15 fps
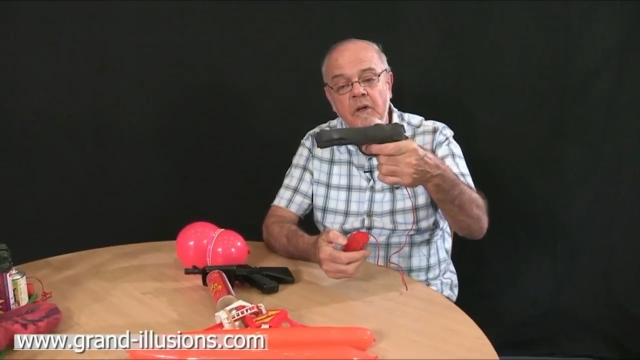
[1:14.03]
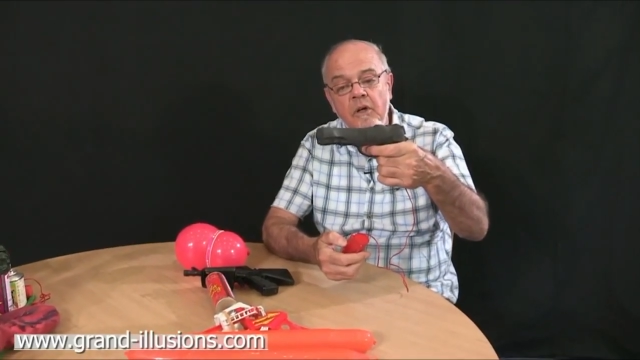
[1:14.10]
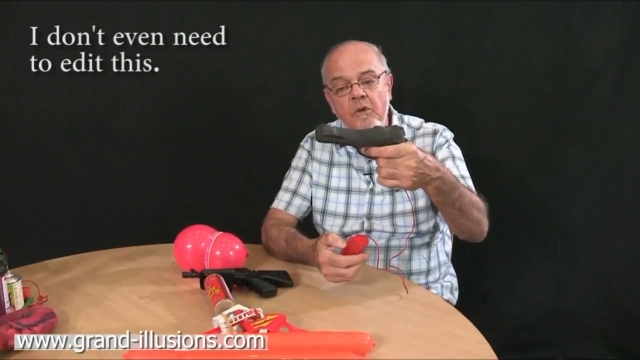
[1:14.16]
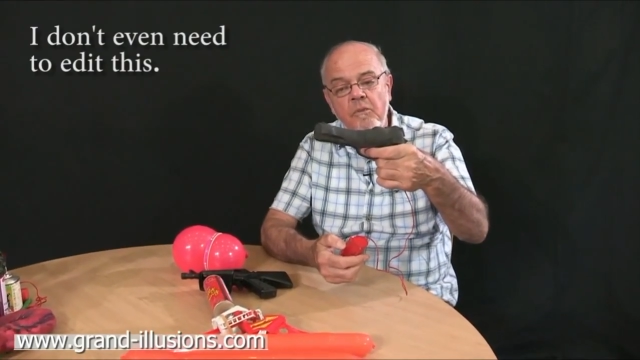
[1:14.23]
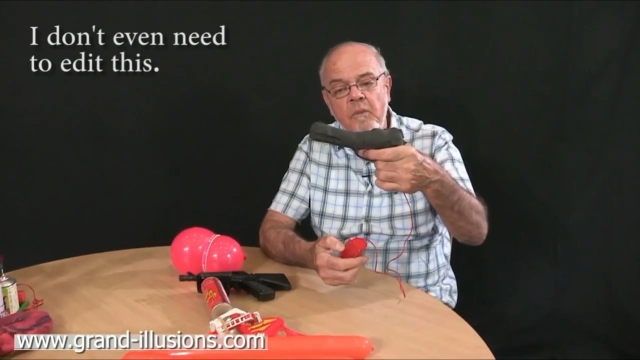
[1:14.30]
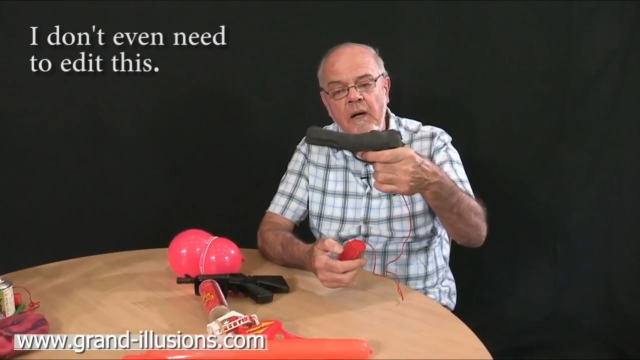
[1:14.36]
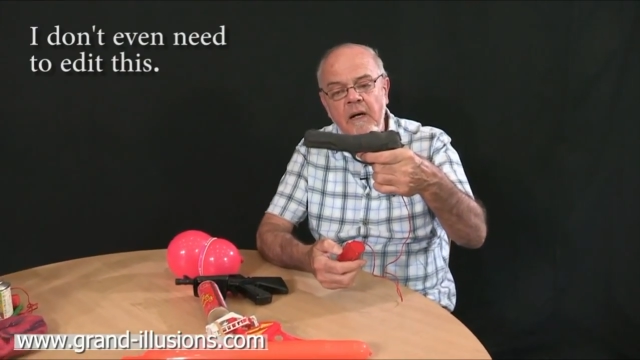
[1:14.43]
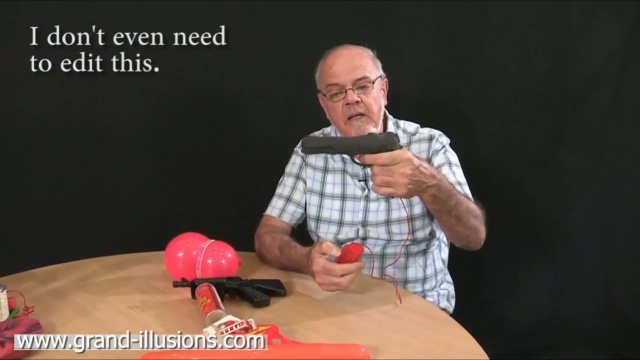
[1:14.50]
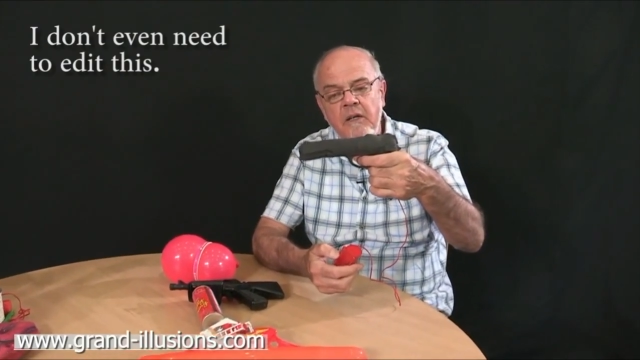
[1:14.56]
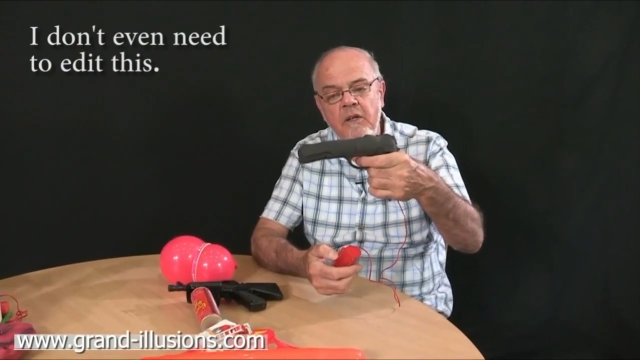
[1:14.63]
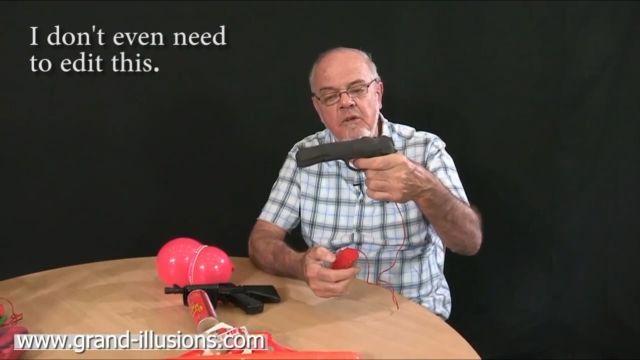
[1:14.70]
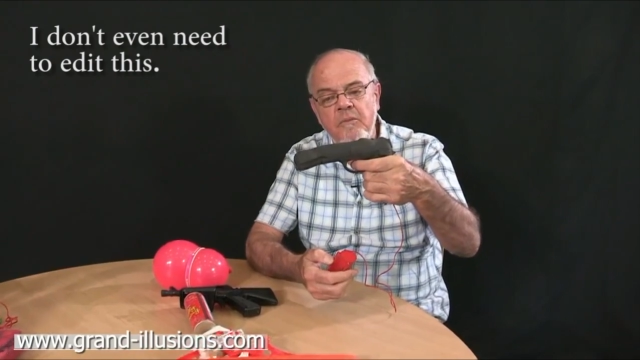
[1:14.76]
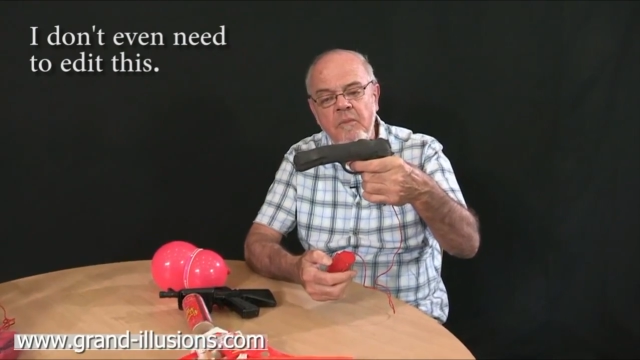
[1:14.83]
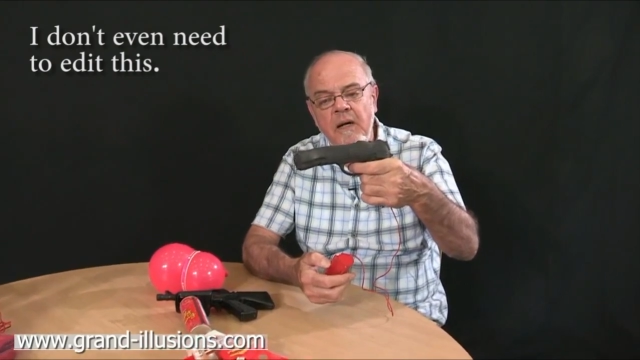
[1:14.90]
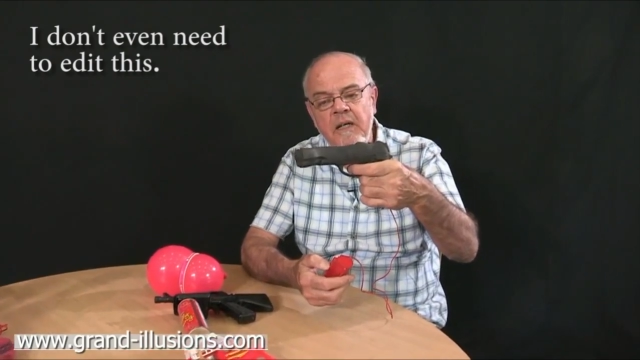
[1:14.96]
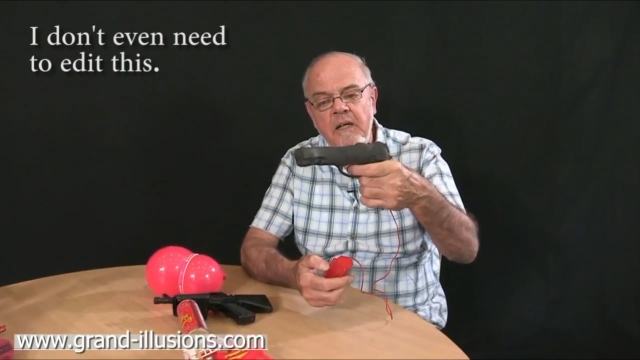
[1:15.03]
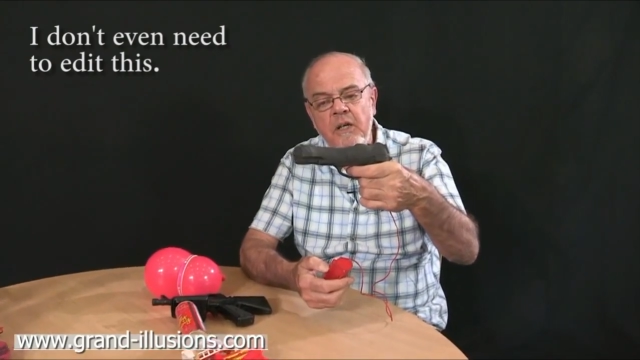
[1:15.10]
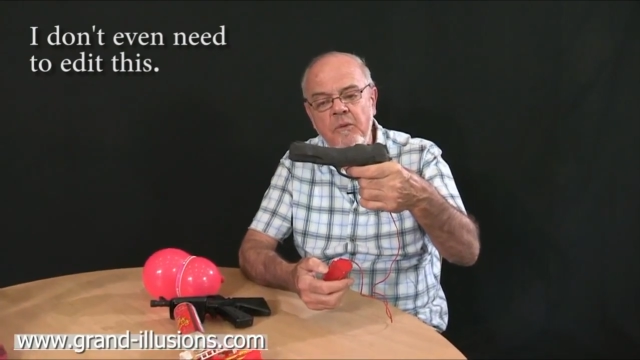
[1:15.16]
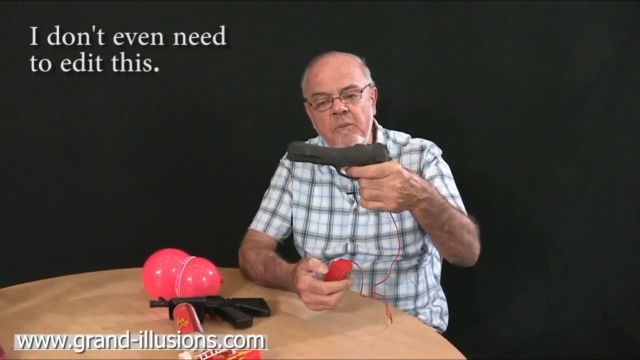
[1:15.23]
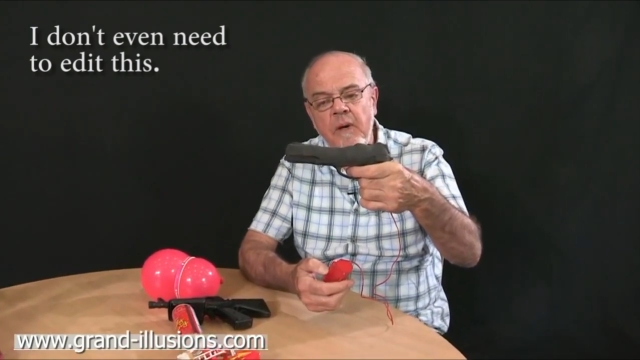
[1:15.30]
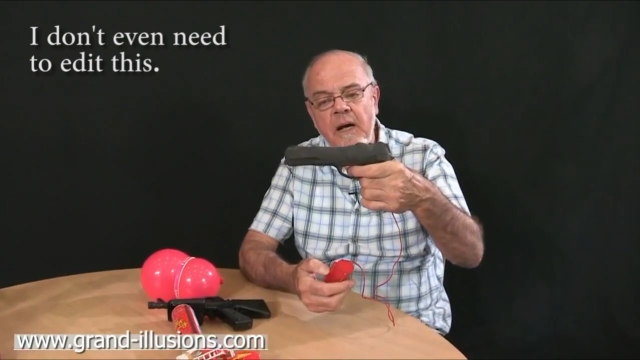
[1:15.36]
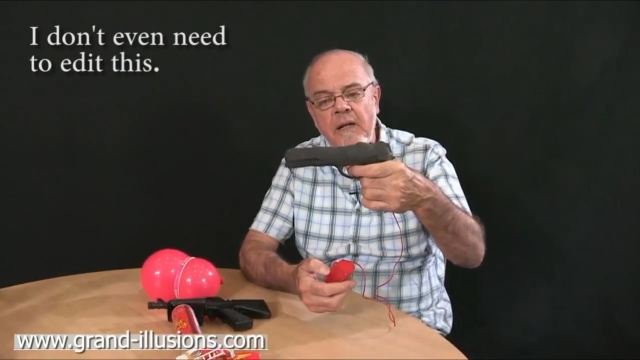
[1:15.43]
Oh my, oh my,
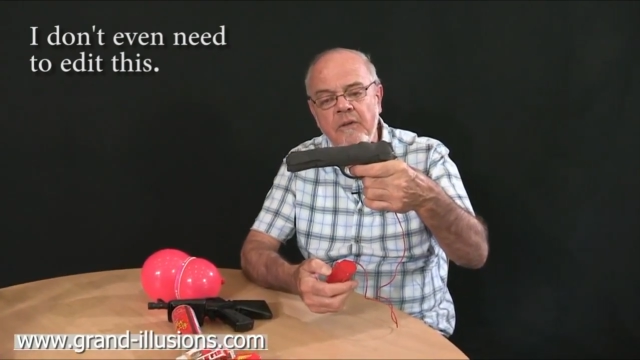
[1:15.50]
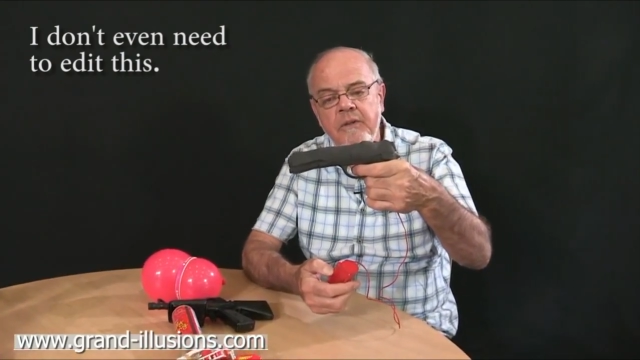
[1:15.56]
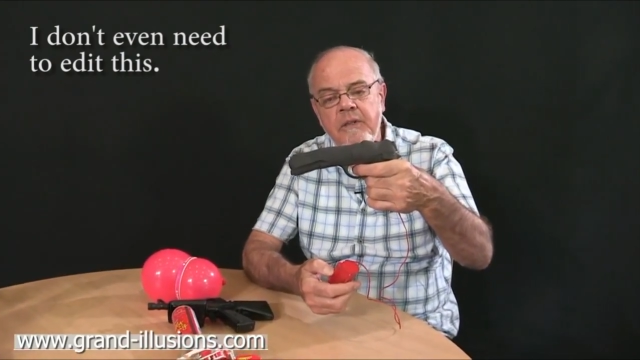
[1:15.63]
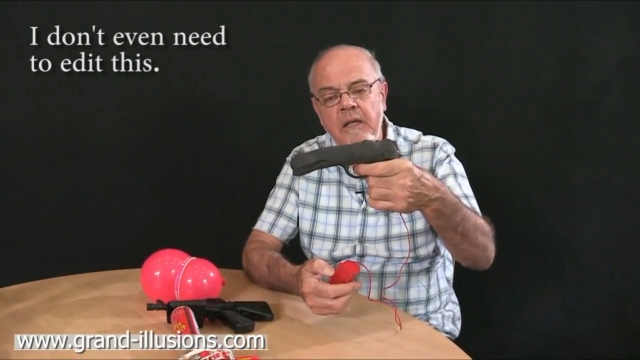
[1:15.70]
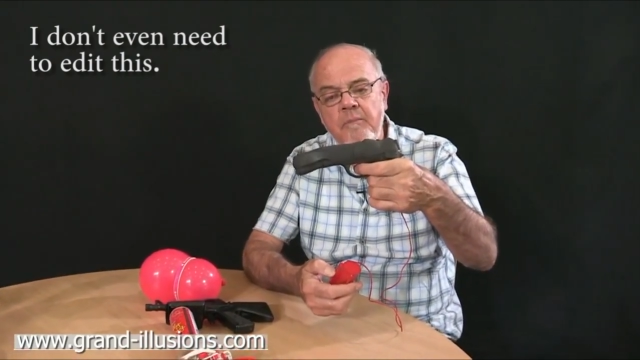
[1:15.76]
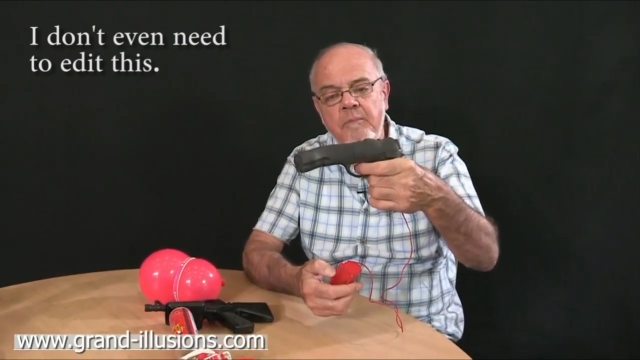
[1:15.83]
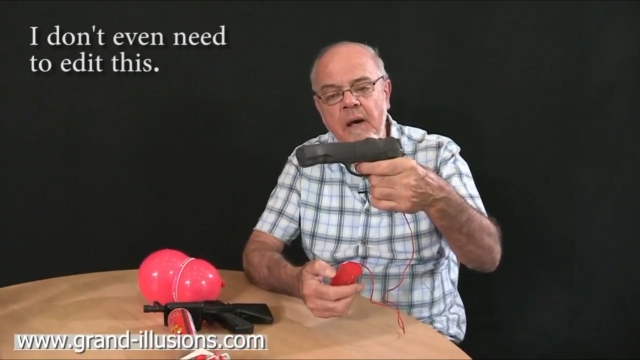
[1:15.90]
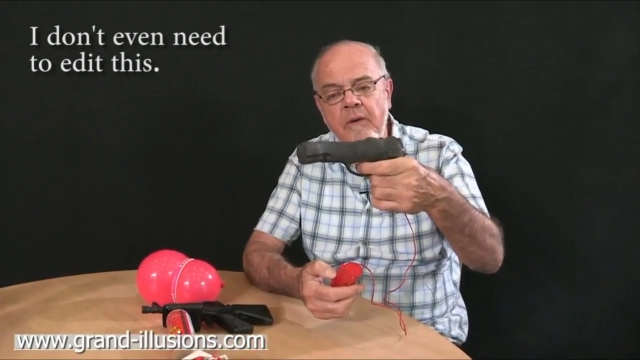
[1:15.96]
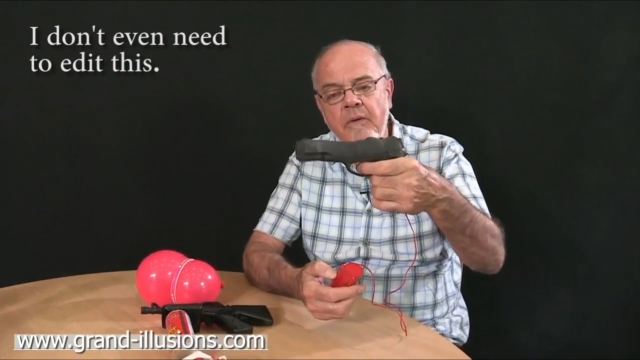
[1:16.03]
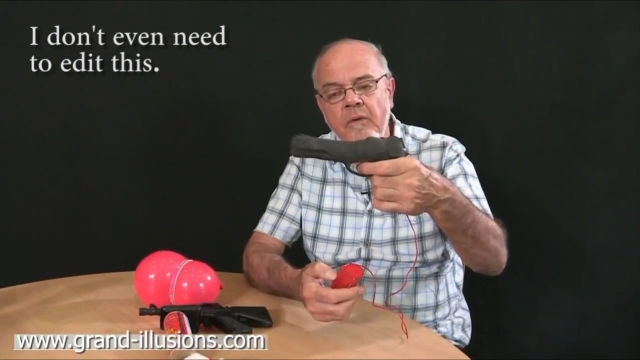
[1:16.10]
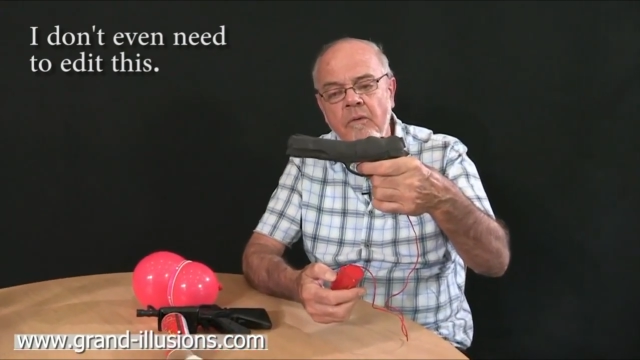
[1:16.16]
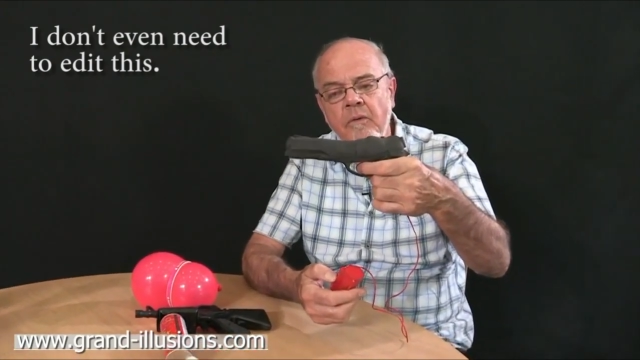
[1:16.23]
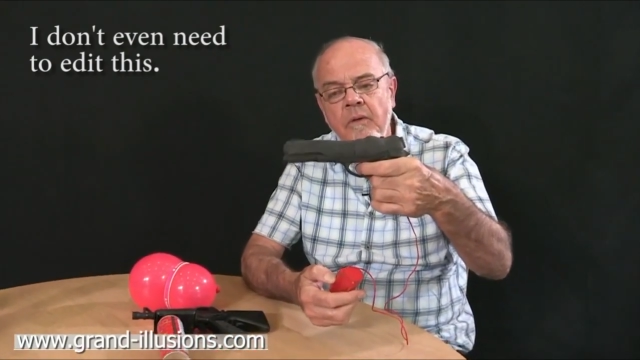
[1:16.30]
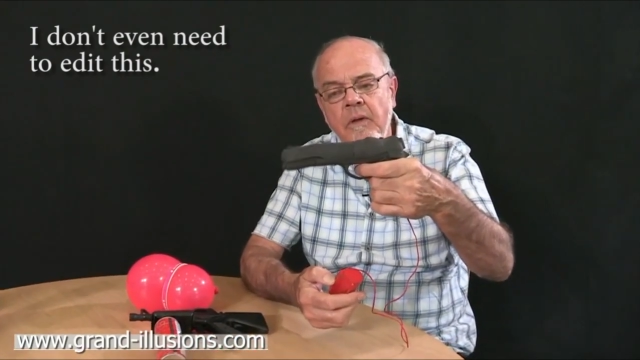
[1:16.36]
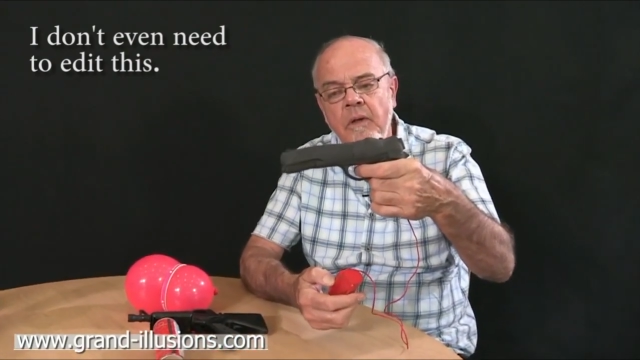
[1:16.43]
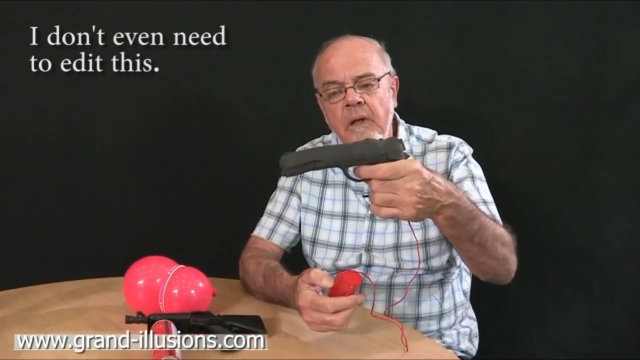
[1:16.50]
oh my, look at that barrel.